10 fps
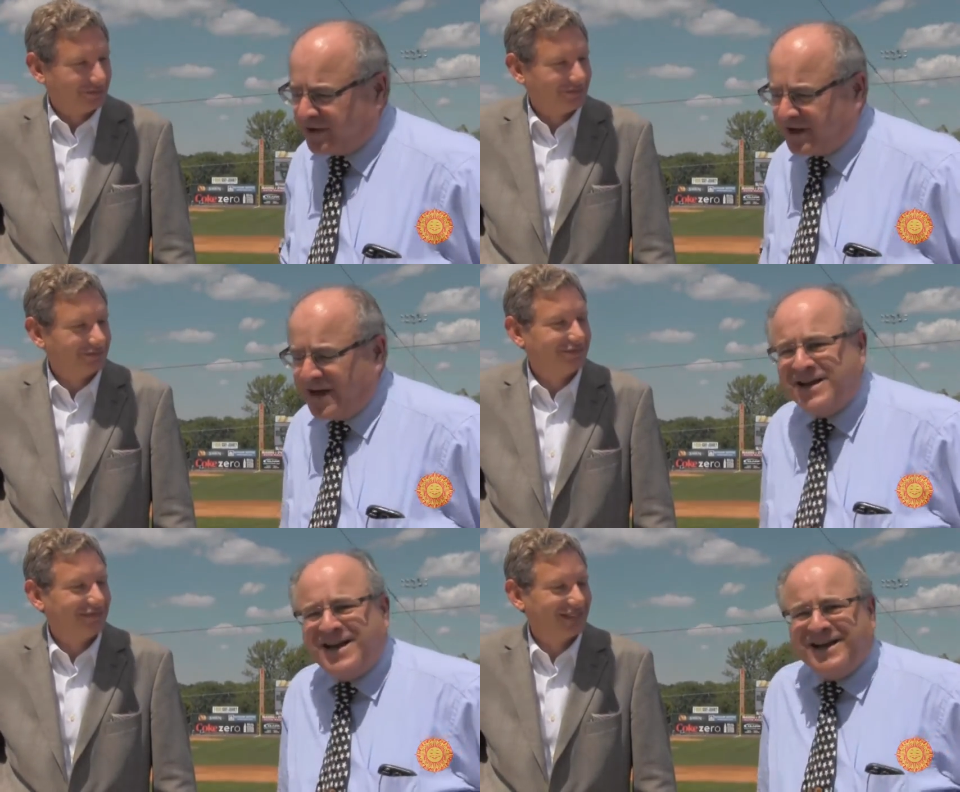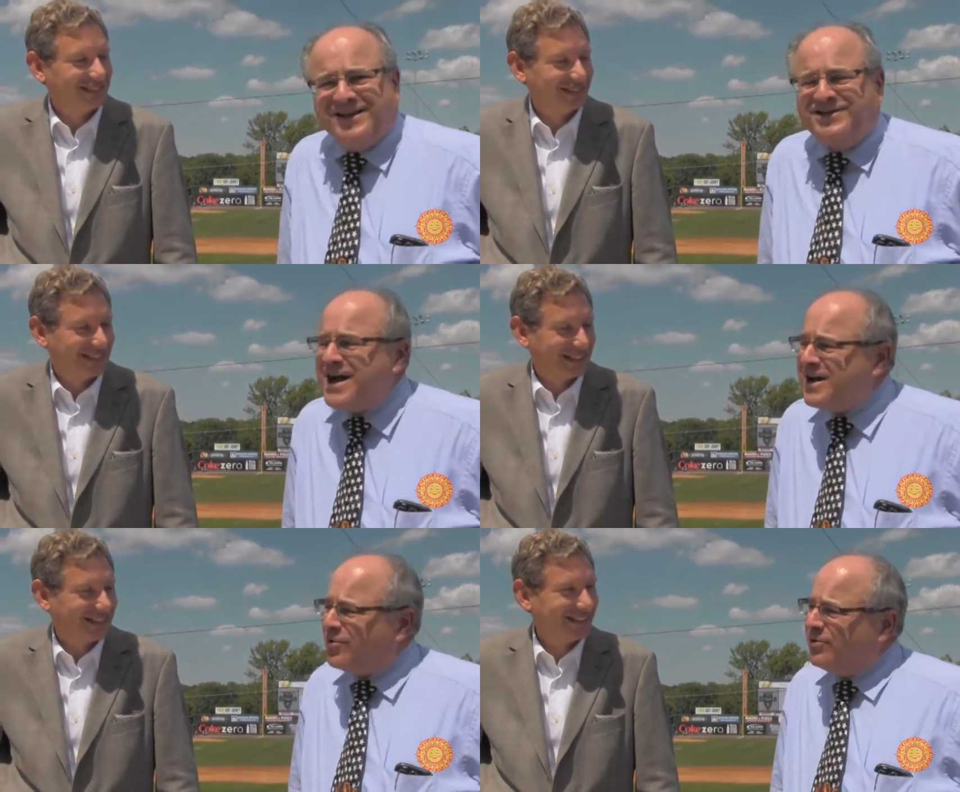Speaker 1: okay, he's
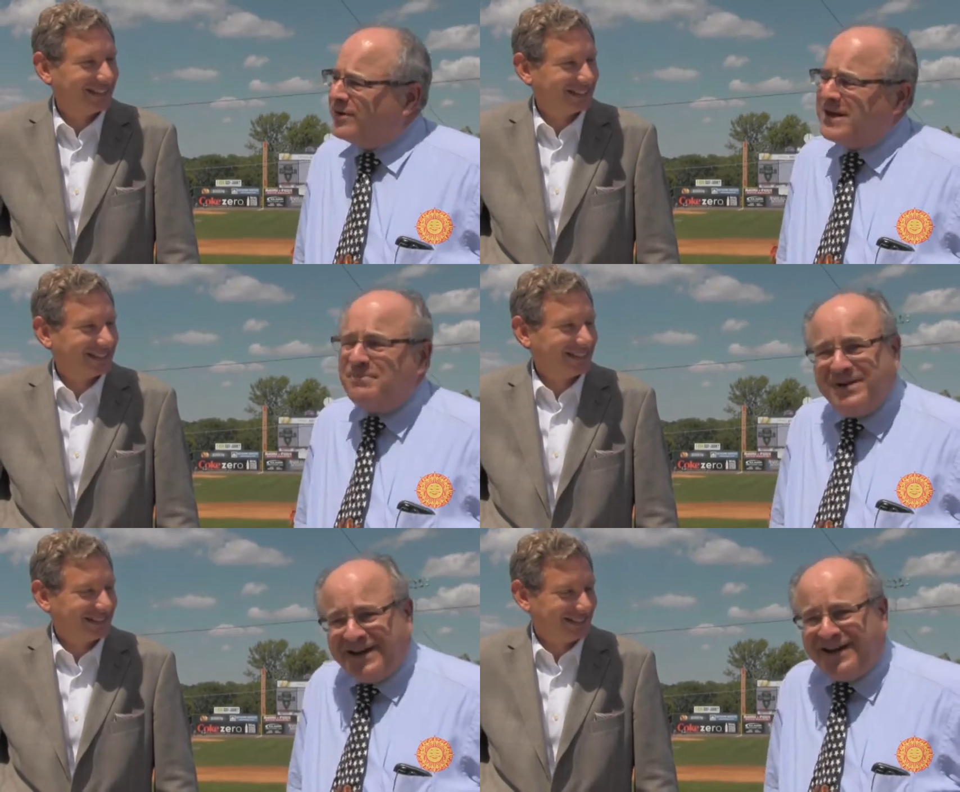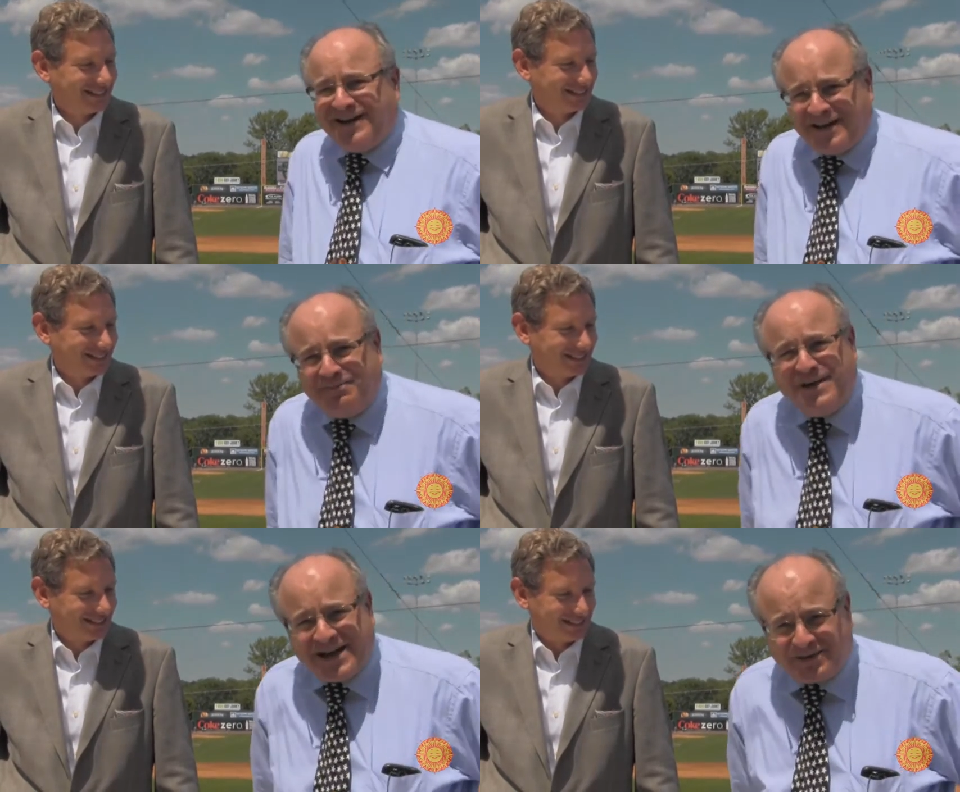not only a big uh,
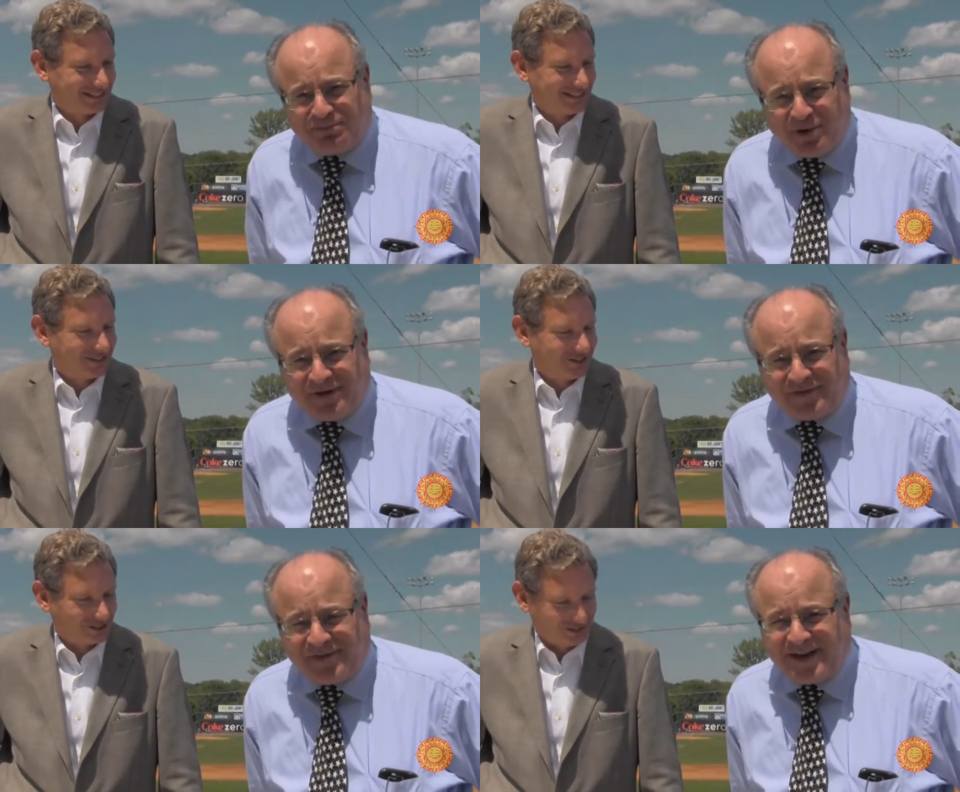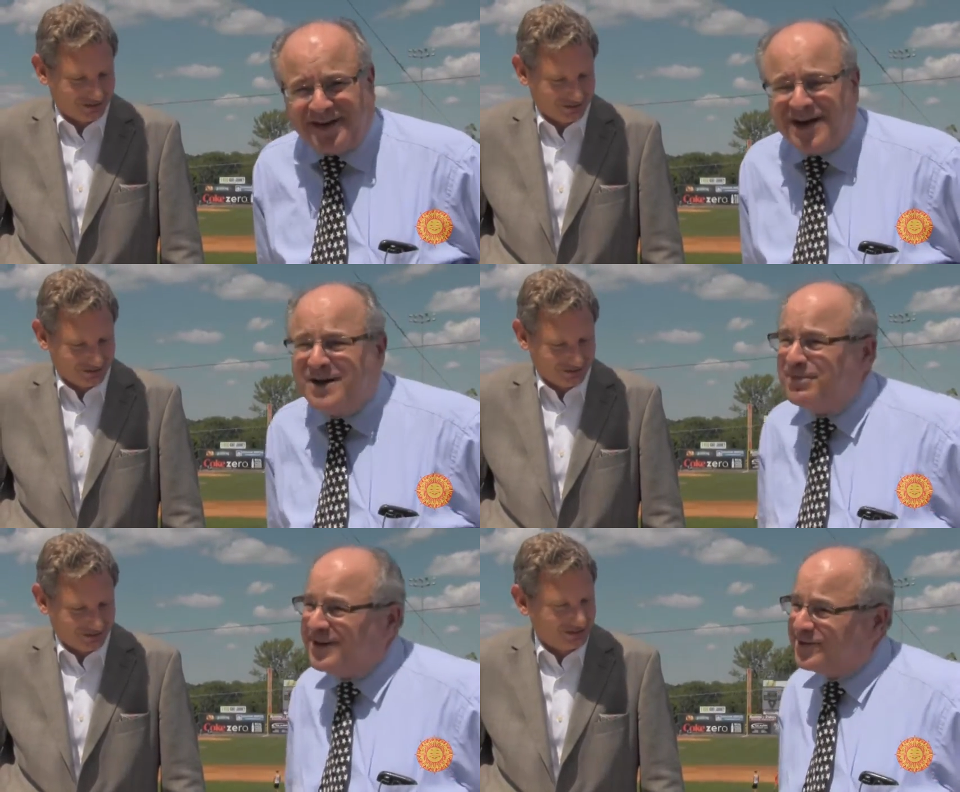baseball fan,
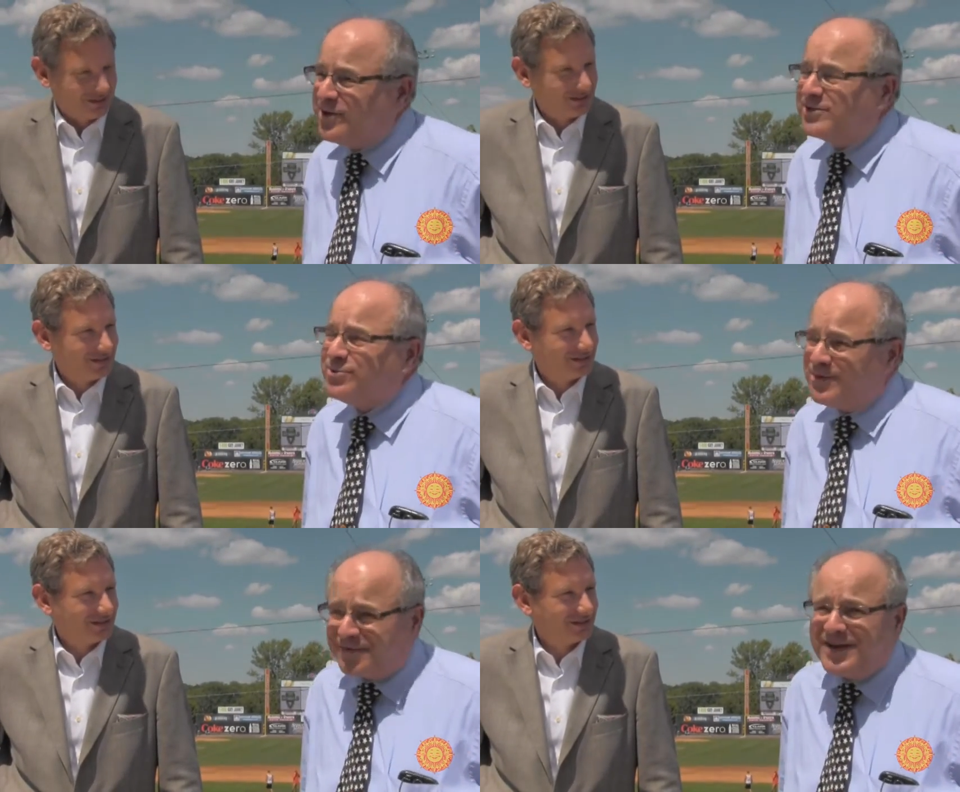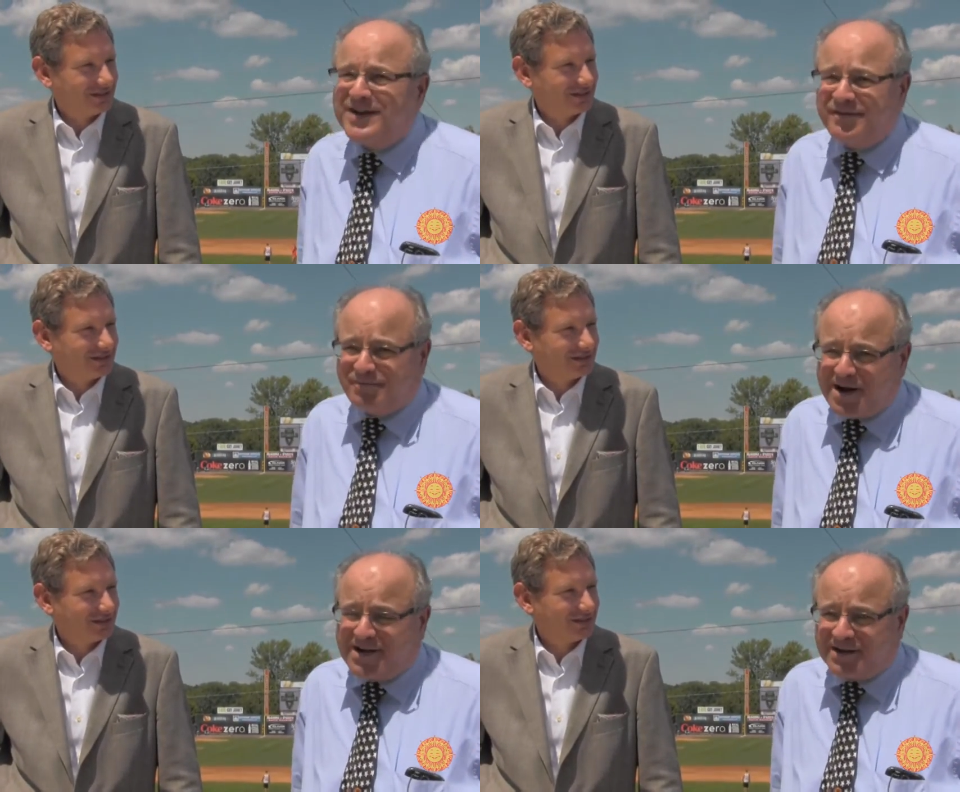but he's also a fan of
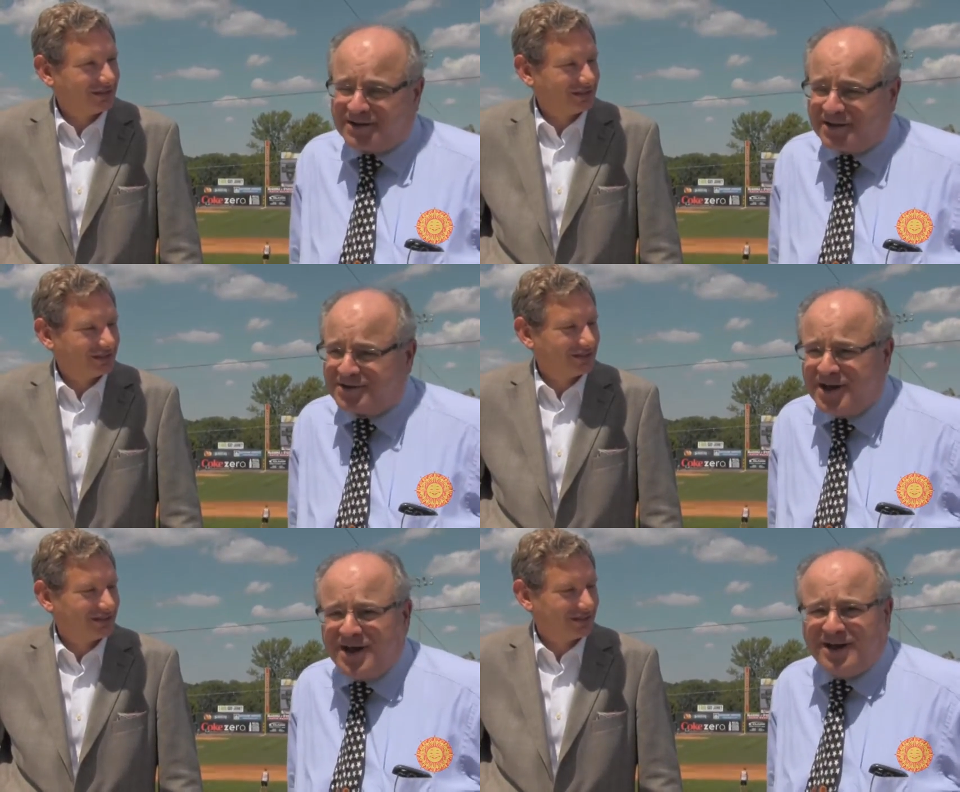politics.